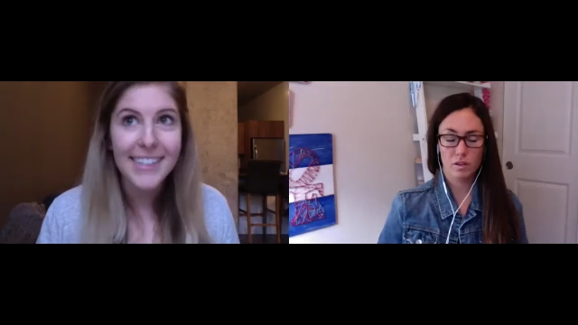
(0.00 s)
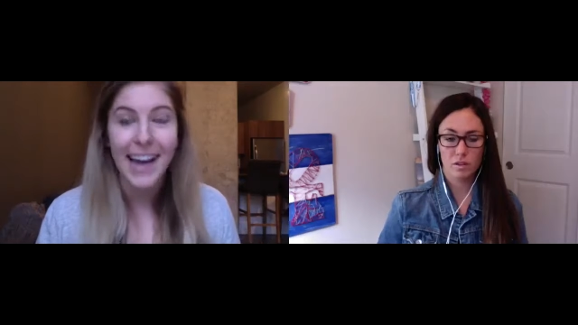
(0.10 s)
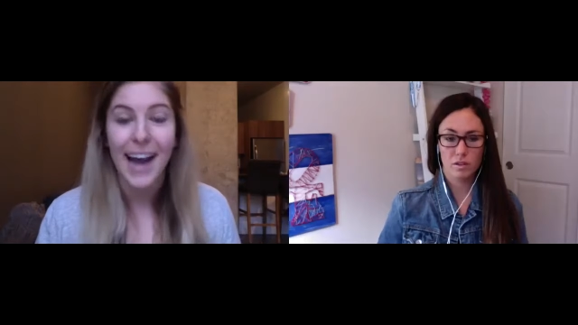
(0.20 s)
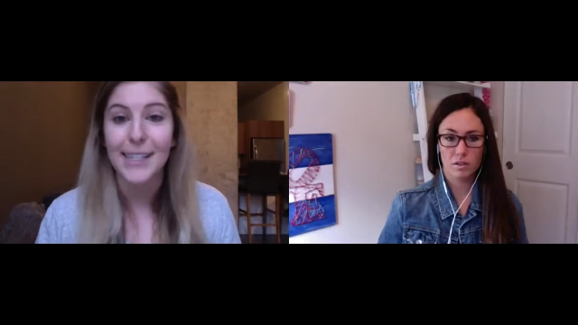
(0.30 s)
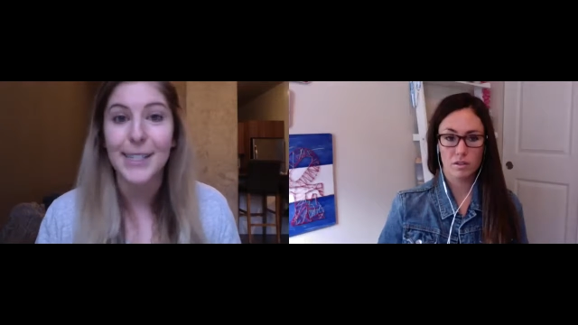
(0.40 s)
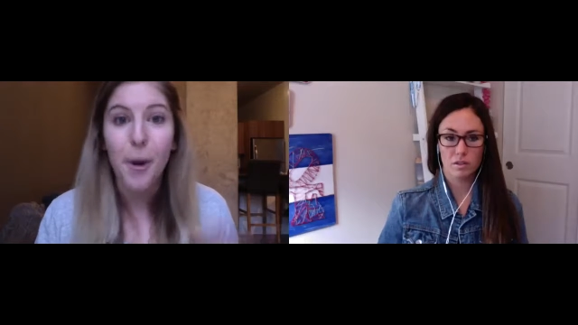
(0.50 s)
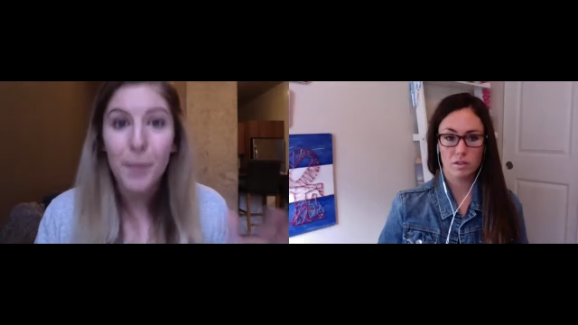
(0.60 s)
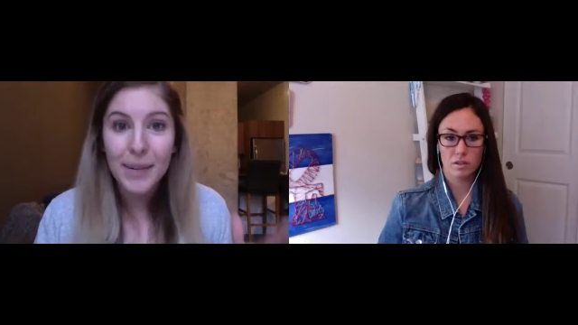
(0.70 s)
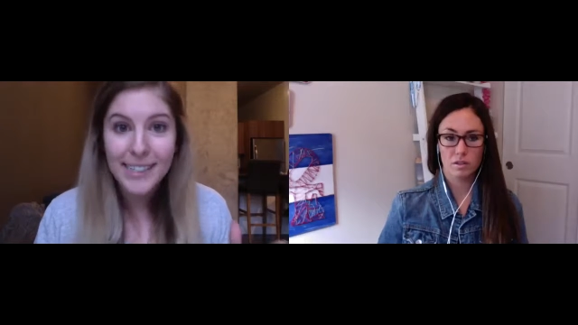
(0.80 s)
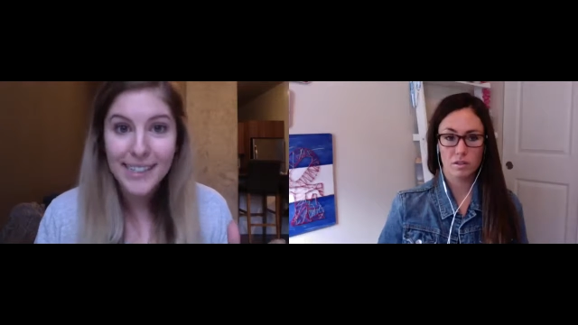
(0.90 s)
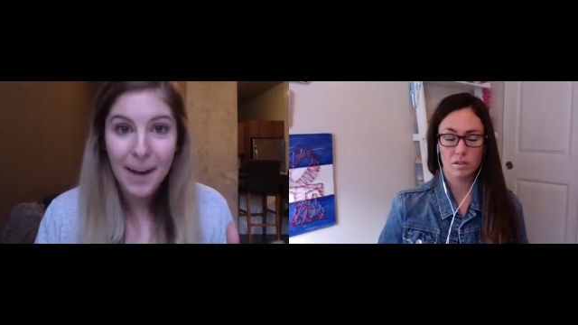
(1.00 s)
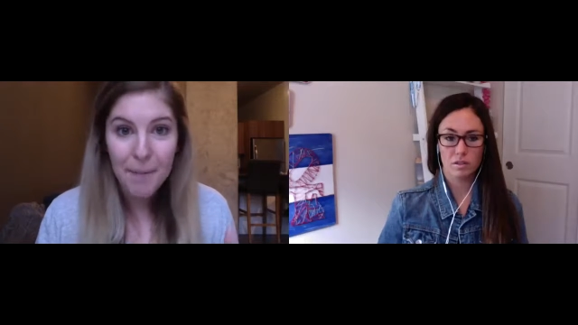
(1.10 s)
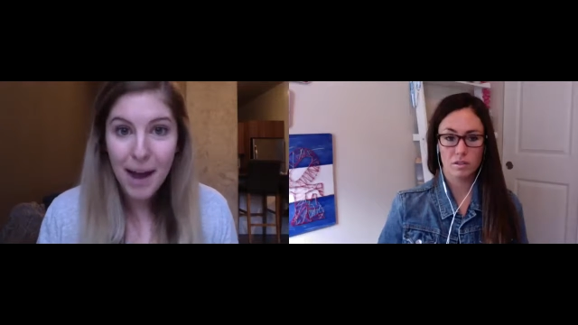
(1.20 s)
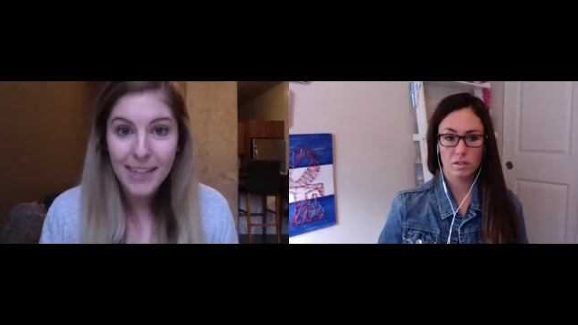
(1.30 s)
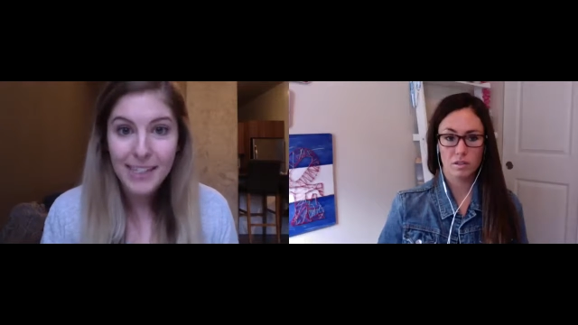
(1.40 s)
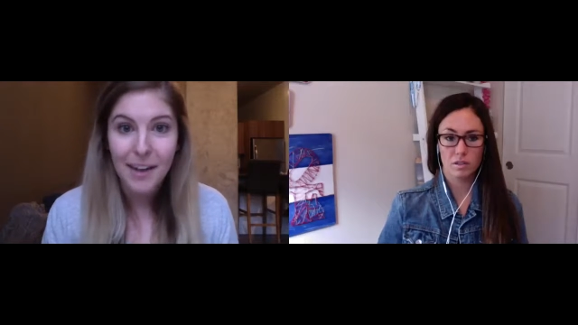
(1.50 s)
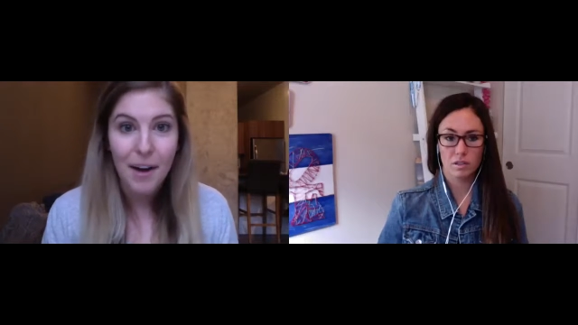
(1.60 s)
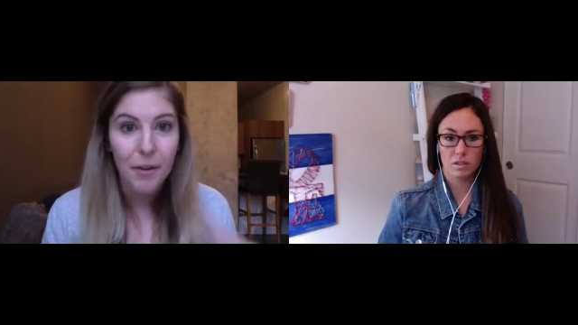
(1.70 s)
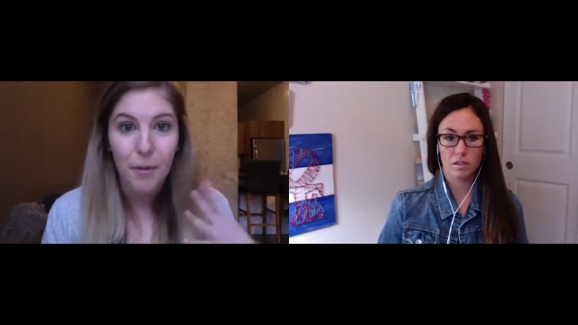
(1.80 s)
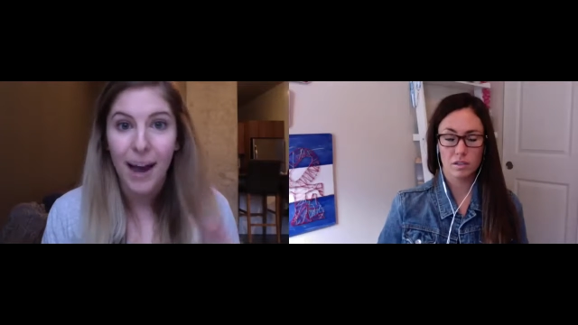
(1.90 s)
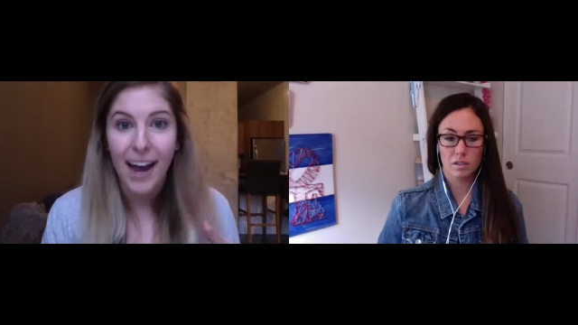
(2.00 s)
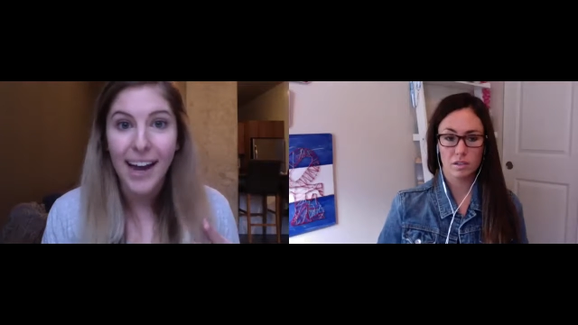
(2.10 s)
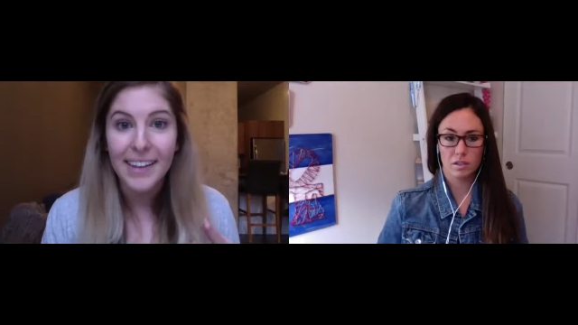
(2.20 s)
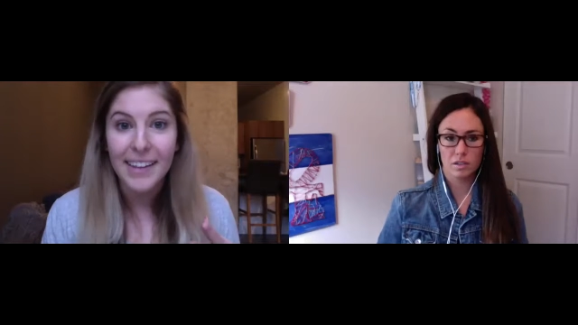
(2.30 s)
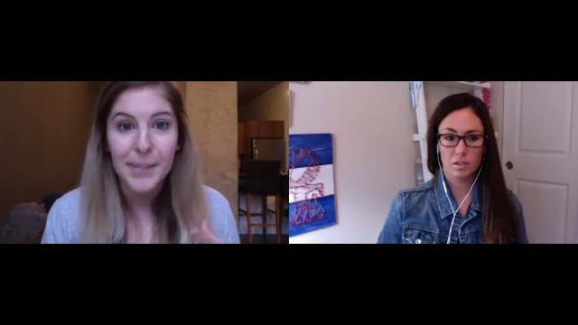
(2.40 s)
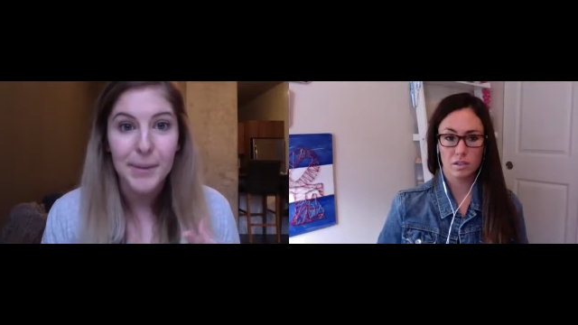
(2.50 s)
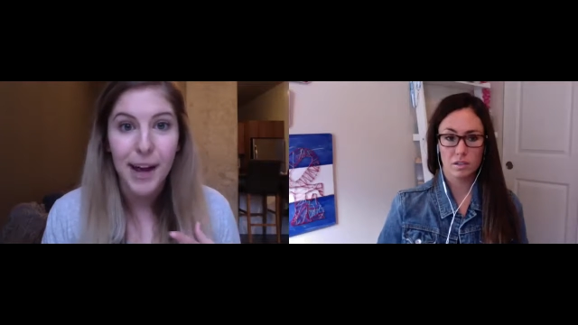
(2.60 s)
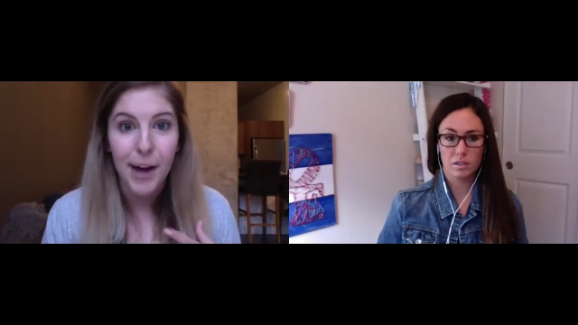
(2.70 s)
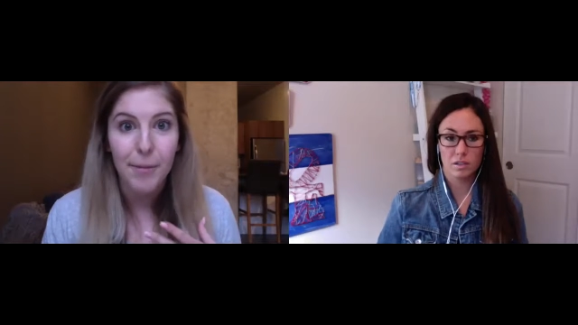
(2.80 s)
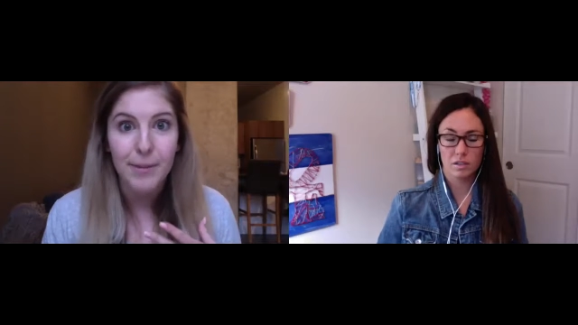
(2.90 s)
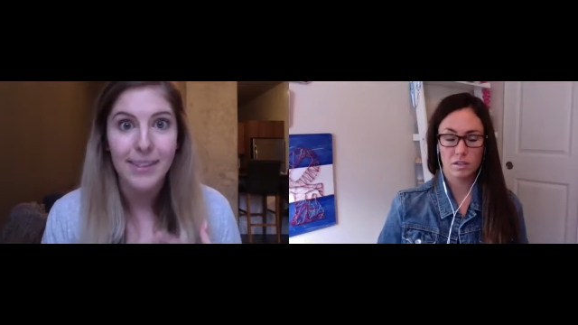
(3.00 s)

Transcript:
Speaker 1: I had so many setbacks along the way, and that's what helped,